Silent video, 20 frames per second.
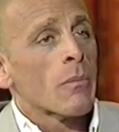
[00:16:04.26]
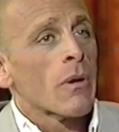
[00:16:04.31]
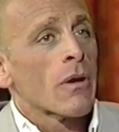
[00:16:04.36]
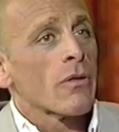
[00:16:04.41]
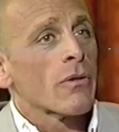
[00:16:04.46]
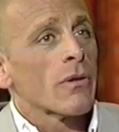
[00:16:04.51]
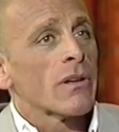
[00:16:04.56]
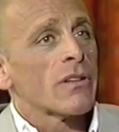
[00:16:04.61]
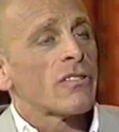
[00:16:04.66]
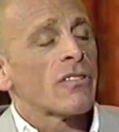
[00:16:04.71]
My
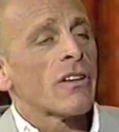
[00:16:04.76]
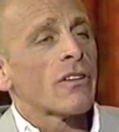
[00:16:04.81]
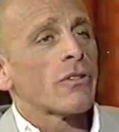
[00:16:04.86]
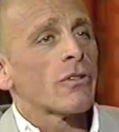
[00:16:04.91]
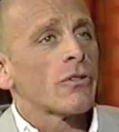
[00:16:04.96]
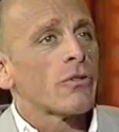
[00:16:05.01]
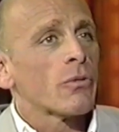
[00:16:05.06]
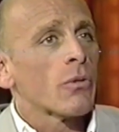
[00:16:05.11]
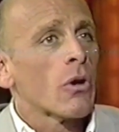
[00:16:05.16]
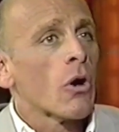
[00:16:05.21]
mother had sent
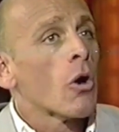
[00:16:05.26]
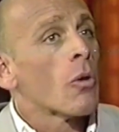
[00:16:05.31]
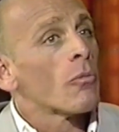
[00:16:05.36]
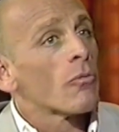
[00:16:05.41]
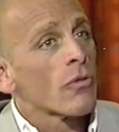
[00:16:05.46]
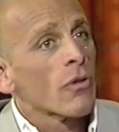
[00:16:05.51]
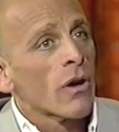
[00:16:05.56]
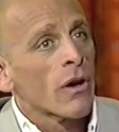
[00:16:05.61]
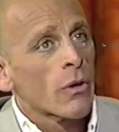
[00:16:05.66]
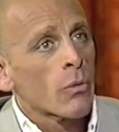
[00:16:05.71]
her to a
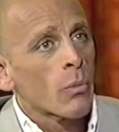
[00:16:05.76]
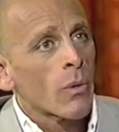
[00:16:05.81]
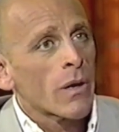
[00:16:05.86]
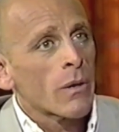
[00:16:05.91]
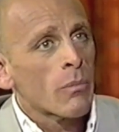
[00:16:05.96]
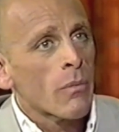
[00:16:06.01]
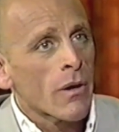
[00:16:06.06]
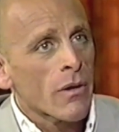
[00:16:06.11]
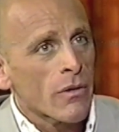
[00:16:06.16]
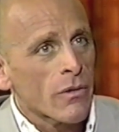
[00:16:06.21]
home for
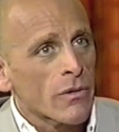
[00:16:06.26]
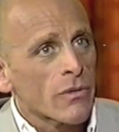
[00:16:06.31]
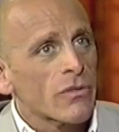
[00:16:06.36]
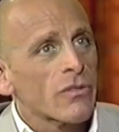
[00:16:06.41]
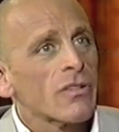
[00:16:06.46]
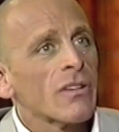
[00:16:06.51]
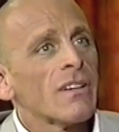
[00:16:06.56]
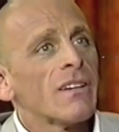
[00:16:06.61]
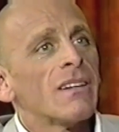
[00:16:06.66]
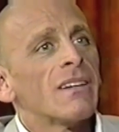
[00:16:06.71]
unwed
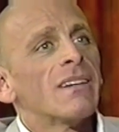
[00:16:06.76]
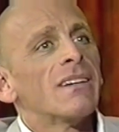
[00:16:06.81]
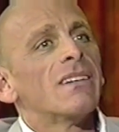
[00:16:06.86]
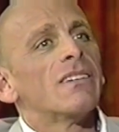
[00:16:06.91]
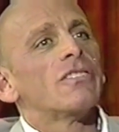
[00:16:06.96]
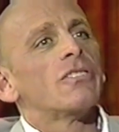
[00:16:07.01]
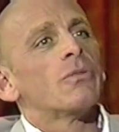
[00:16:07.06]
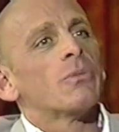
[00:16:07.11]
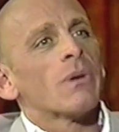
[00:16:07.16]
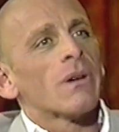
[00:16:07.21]
mothers
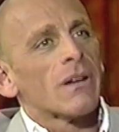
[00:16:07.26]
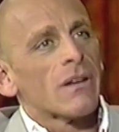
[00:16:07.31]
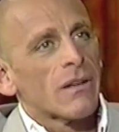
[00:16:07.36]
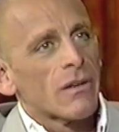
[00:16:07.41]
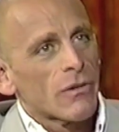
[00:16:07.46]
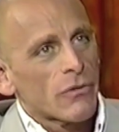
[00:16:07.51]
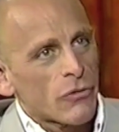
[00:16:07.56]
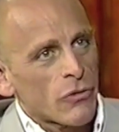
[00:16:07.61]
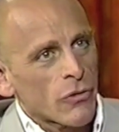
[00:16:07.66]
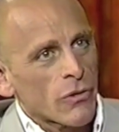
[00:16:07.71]

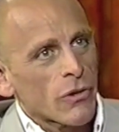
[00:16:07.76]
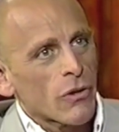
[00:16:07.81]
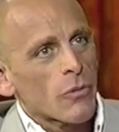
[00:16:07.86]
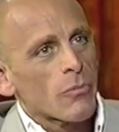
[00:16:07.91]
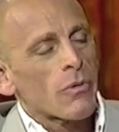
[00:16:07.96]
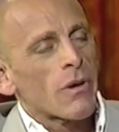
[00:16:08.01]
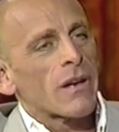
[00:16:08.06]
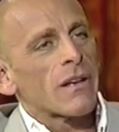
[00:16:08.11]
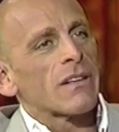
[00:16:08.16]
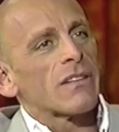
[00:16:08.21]
during
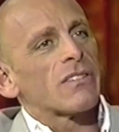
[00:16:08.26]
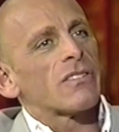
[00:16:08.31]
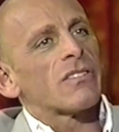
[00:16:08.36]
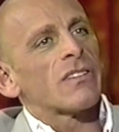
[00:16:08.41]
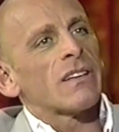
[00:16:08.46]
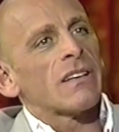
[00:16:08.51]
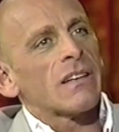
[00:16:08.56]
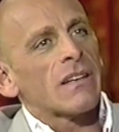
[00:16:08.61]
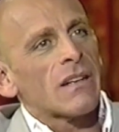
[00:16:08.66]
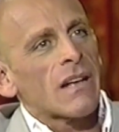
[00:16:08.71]
her
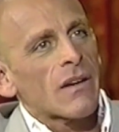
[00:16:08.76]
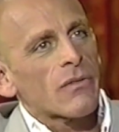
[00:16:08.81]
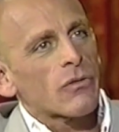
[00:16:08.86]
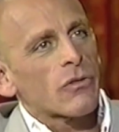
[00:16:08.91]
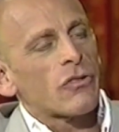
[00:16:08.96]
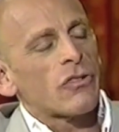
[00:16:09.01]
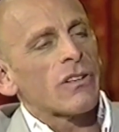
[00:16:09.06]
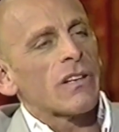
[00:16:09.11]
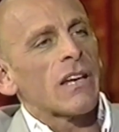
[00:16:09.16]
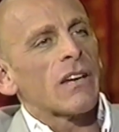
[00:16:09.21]
pregnancy and
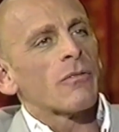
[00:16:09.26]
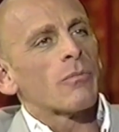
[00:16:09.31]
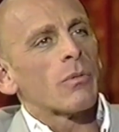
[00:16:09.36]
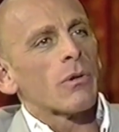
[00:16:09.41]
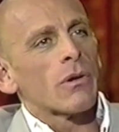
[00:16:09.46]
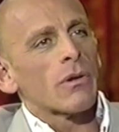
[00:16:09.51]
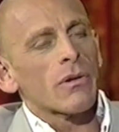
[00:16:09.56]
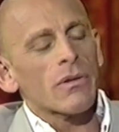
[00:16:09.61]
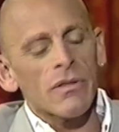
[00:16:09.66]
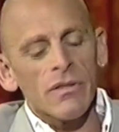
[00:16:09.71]
after she gave
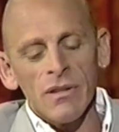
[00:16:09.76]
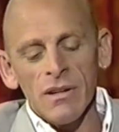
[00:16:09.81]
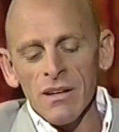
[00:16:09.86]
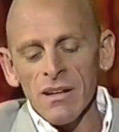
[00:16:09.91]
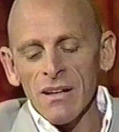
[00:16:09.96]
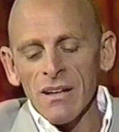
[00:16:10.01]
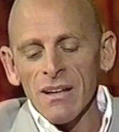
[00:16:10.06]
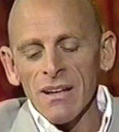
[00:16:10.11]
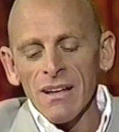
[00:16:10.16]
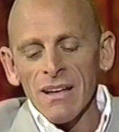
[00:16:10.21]
birth.
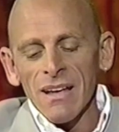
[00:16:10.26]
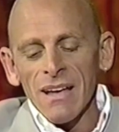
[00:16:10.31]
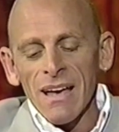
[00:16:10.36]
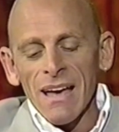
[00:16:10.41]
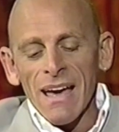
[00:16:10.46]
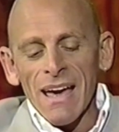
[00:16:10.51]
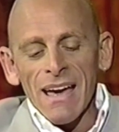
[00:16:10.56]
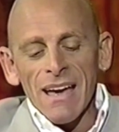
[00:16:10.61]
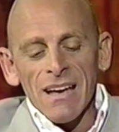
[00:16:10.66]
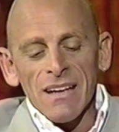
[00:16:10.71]

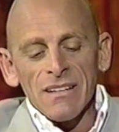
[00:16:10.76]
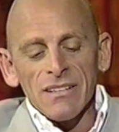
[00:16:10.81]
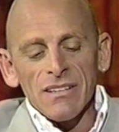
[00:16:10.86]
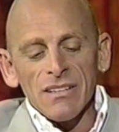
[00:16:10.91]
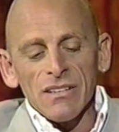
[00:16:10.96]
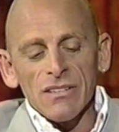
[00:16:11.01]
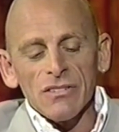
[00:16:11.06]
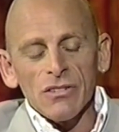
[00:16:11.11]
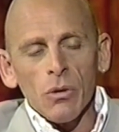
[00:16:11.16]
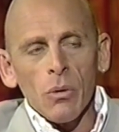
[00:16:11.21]

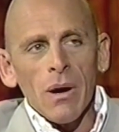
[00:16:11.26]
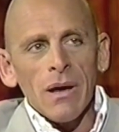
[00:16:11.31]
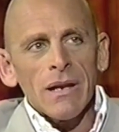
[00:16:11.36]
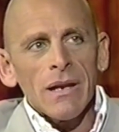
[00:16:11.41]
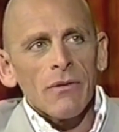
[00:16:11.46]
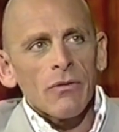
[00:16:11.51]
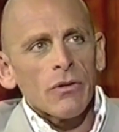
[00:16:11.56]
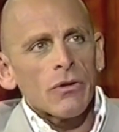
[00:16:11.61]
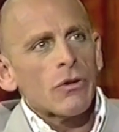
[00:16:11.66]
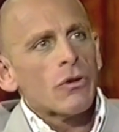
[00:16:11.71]
And so I
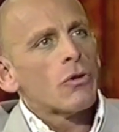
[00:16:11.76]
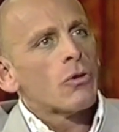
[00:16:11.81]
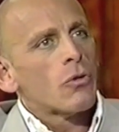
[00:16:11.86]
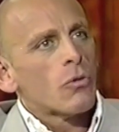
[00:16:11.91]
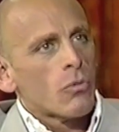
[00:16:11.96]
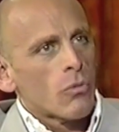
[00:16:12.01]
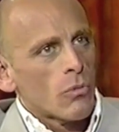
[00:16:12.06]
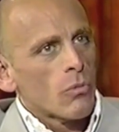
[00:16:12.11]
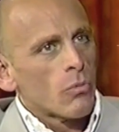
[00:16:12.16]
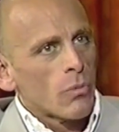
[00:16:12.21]
never
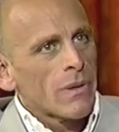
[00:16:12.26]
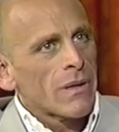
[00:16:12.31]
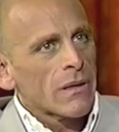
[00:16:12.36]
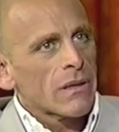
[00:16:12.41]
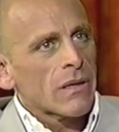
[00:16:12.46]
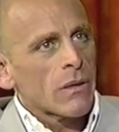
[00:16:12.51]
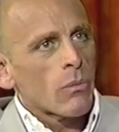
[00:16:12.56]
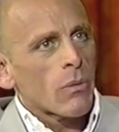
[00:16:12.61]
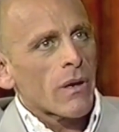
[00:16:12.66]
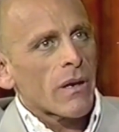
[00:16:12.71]
knew
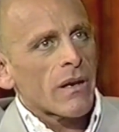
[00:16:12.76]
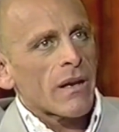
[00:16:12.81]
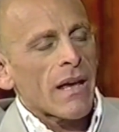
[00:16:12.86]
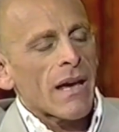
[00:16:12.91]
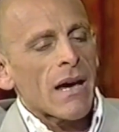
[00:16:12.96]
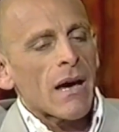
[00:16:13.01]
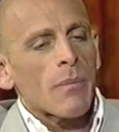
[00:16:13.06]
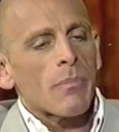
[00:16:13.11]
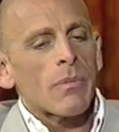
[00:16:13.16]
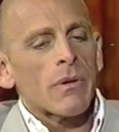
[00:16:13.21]
really what had
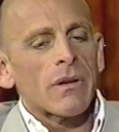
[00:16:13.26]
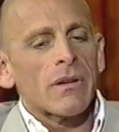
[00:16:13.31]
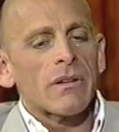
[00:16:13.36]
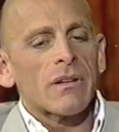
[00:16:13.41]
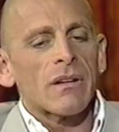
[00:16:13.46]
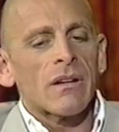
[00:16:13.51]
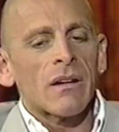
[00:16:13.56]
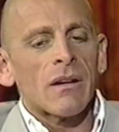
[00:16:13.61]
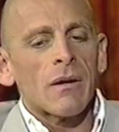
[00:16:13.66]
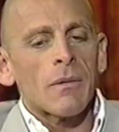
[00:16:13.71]

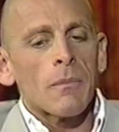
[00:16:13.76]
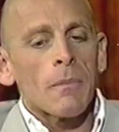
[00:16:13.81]
happened